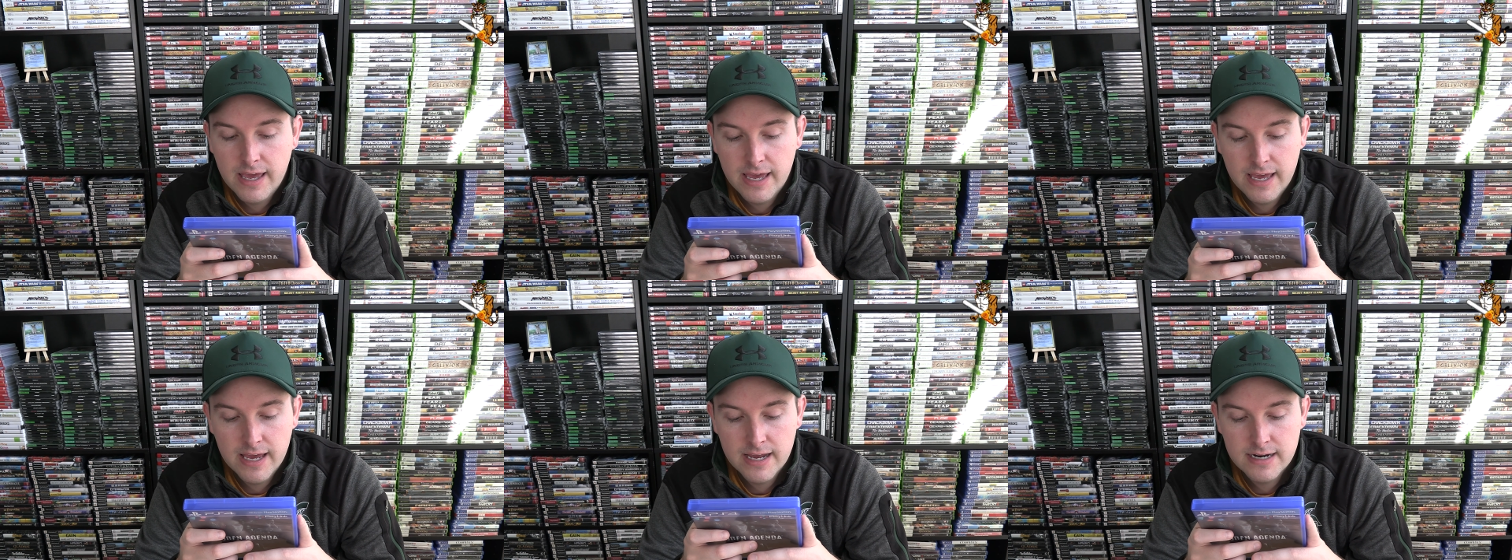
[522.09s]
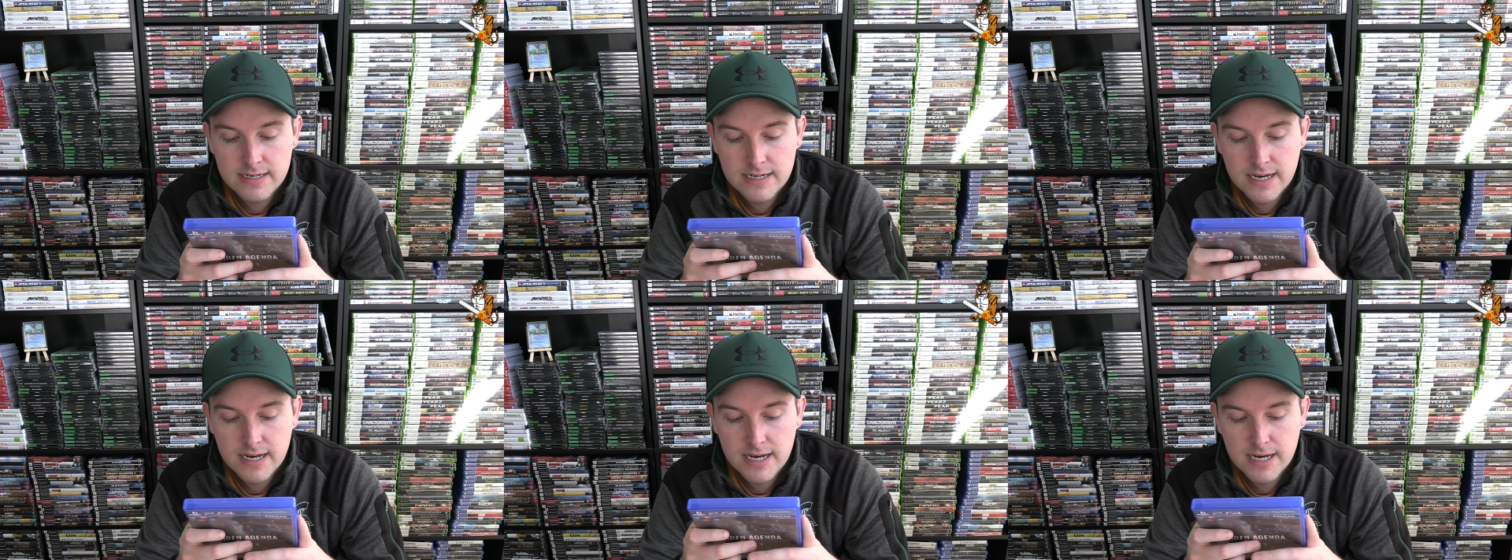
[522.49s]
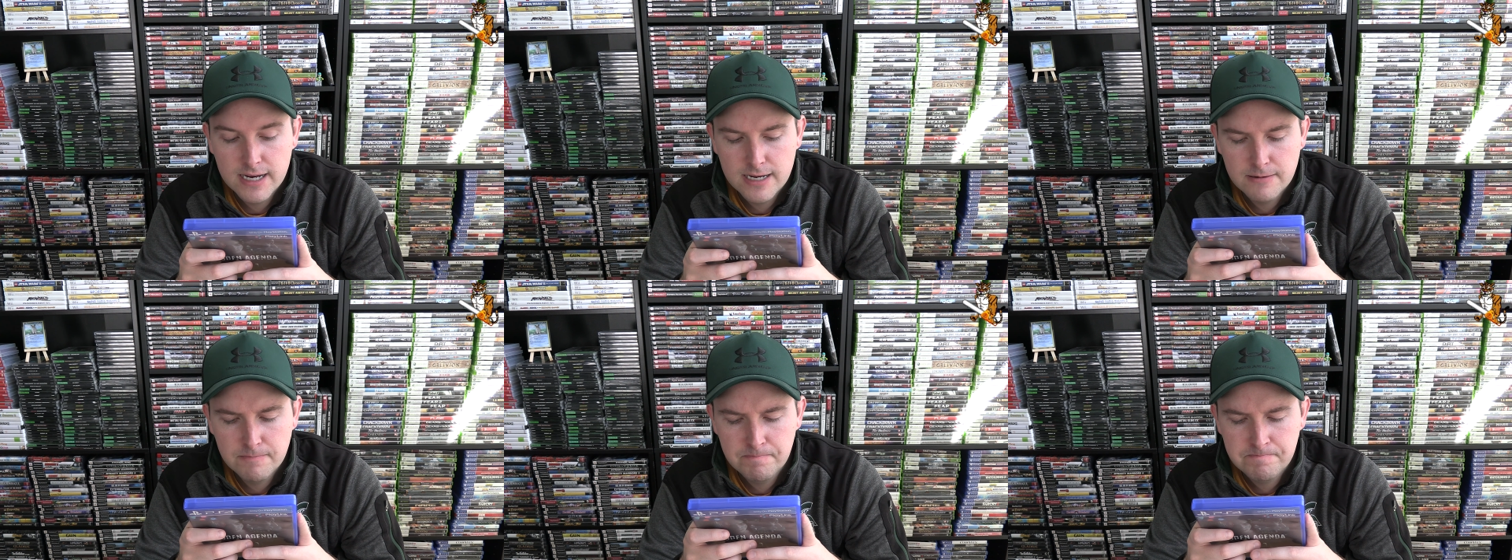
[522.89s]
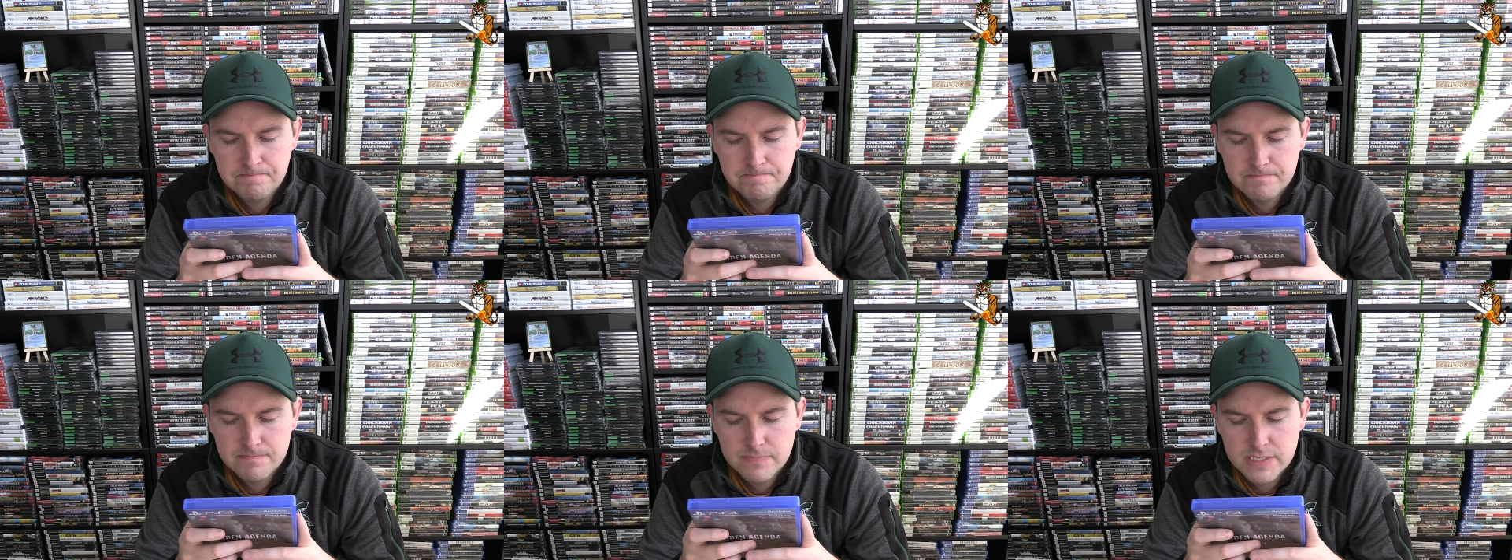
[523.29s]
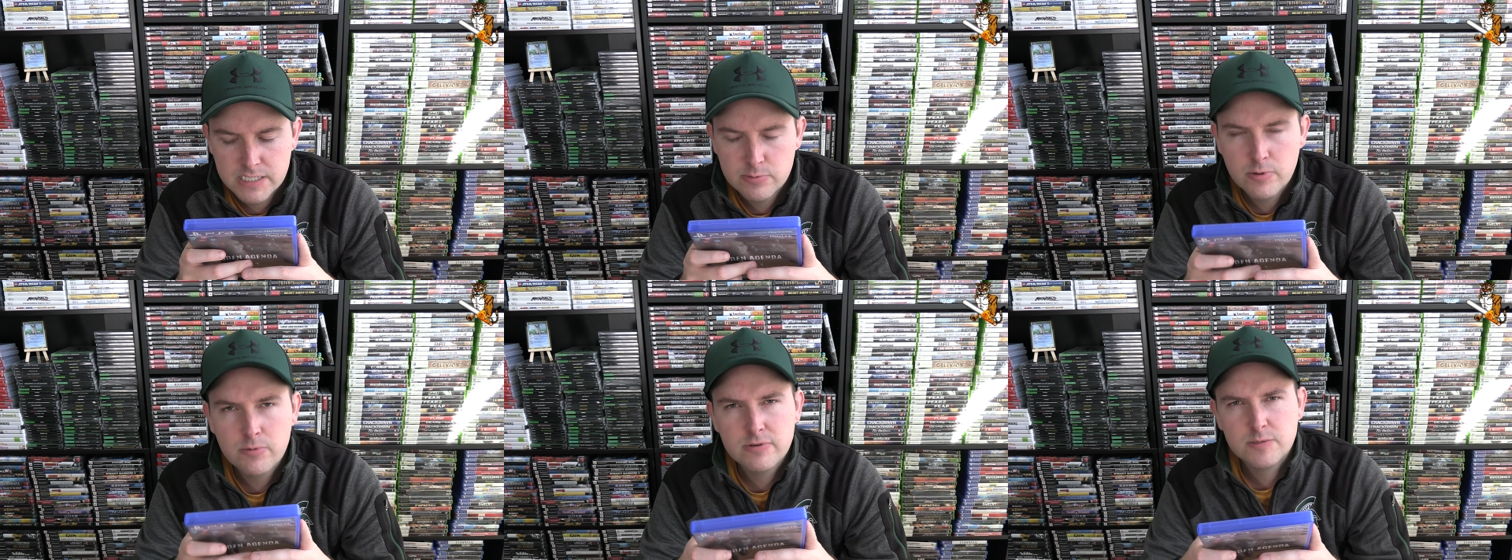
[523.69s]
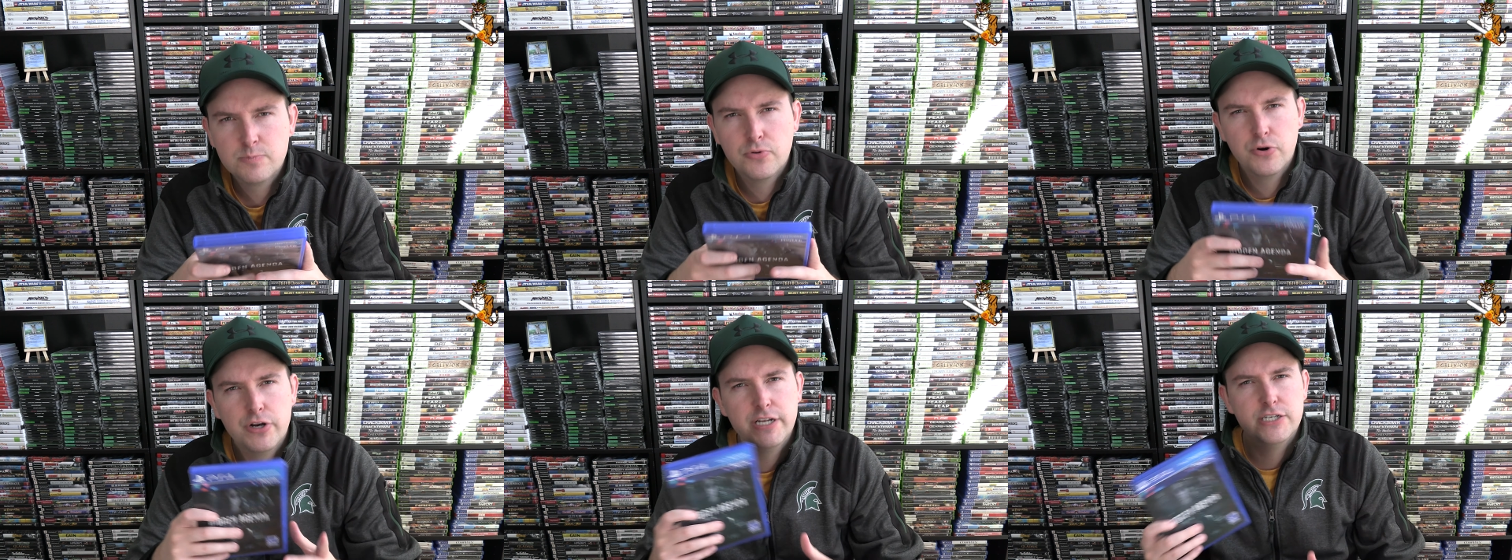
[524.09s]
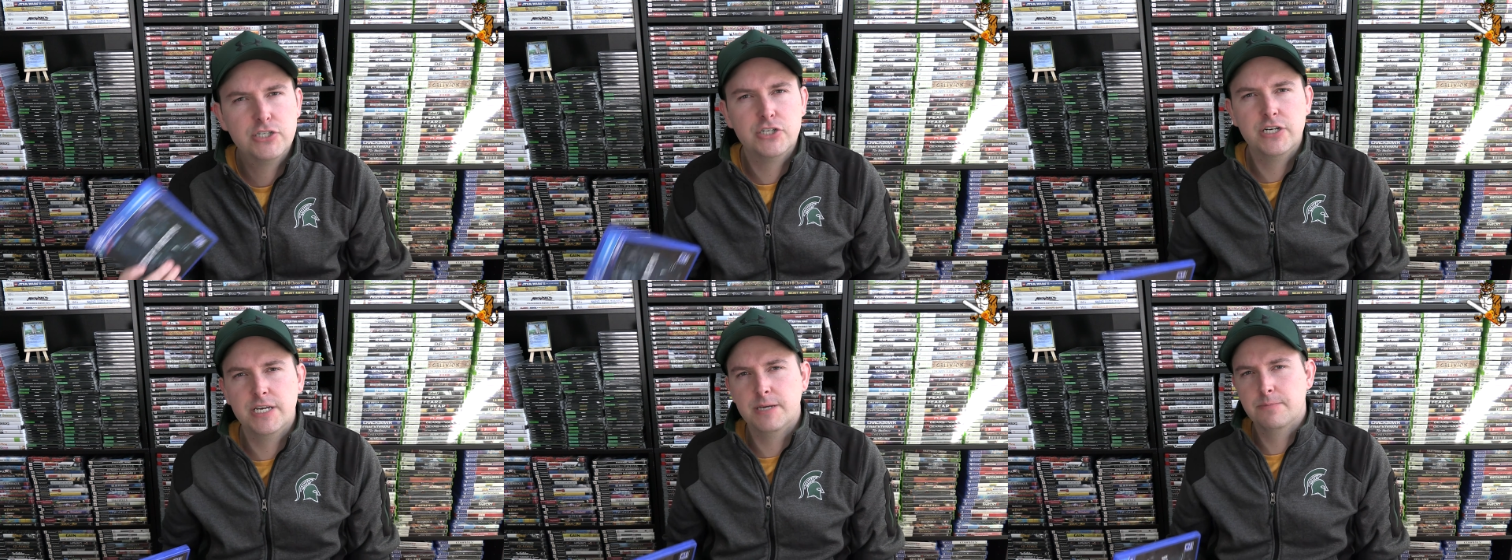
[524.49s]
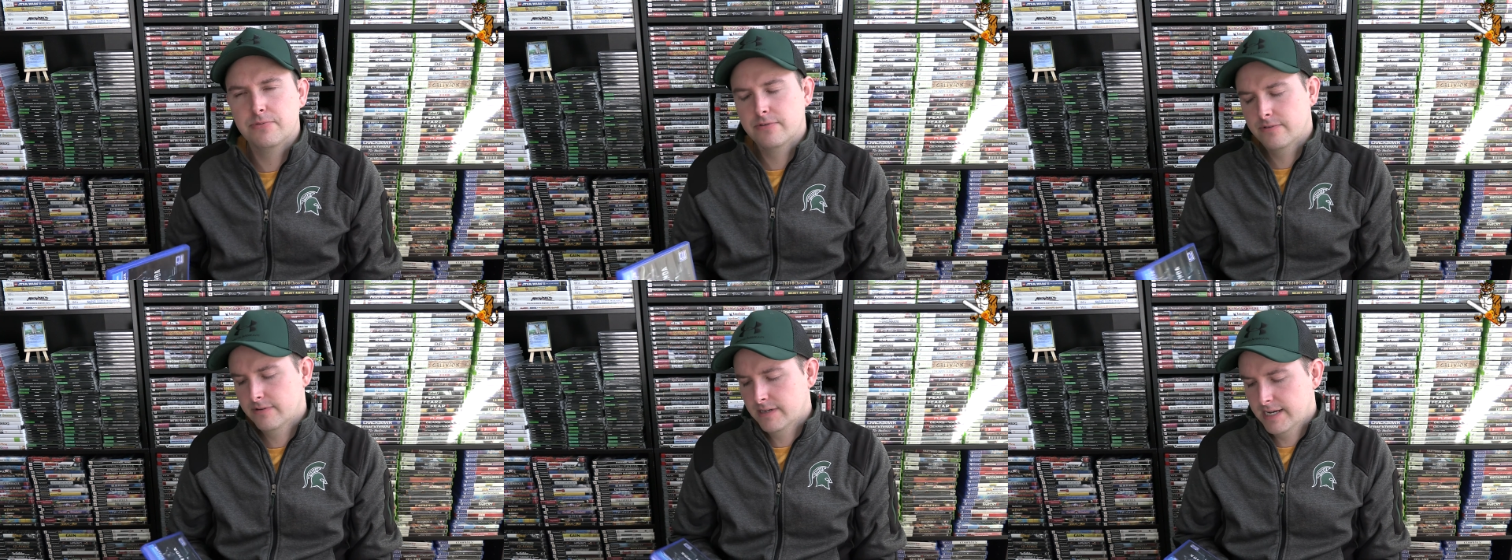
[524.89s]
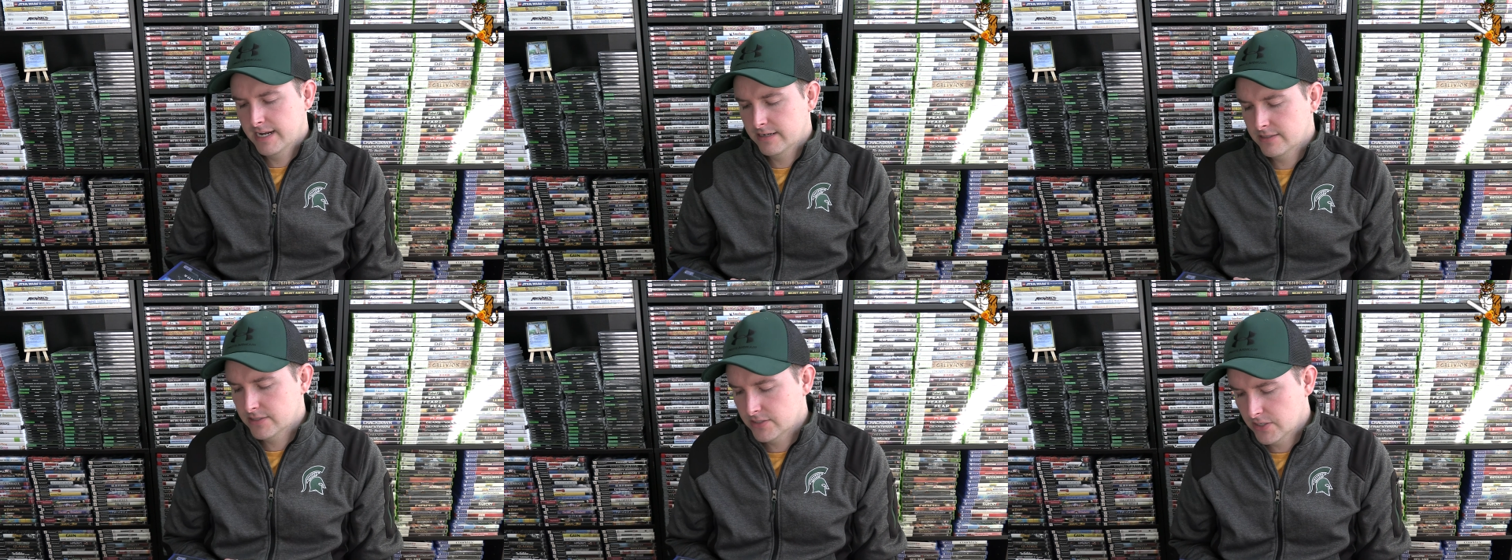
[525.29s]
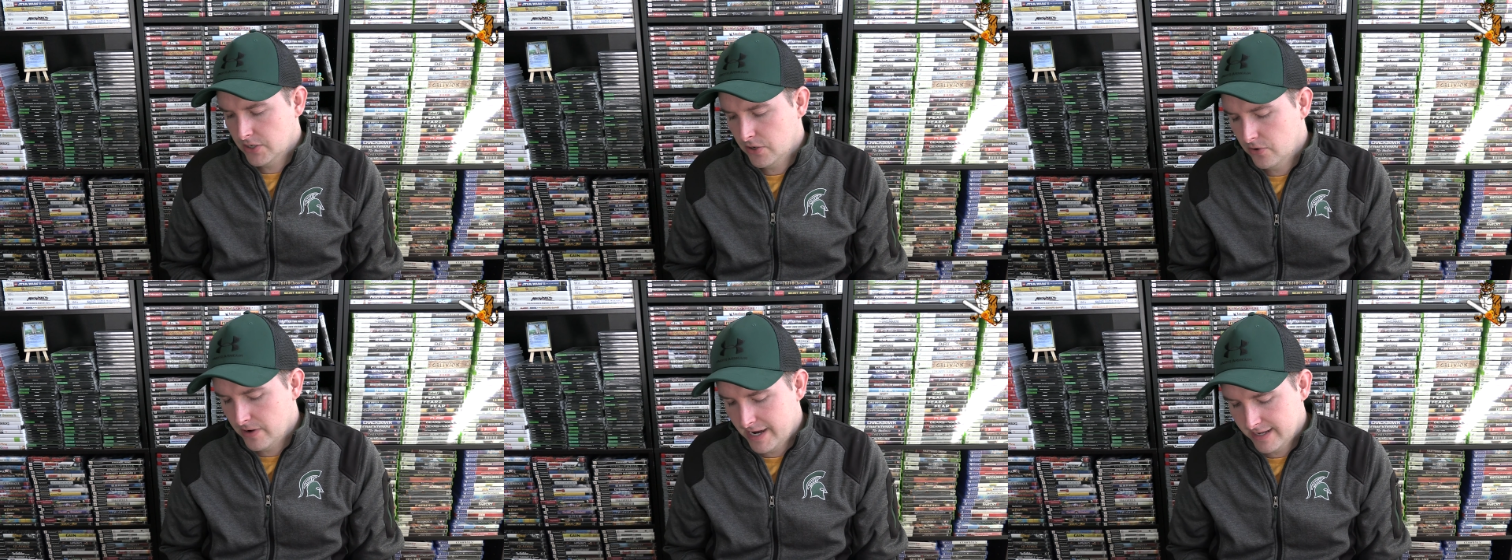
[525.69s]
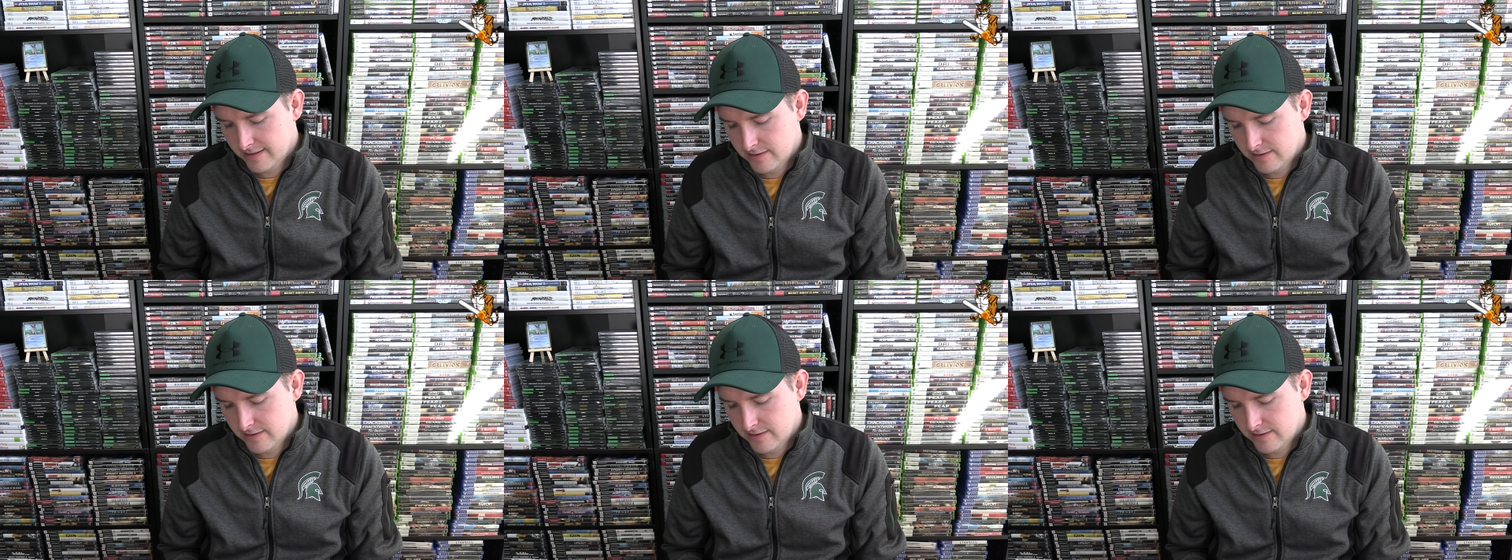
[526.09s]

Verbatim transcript: And this one was pretty cheap. And so I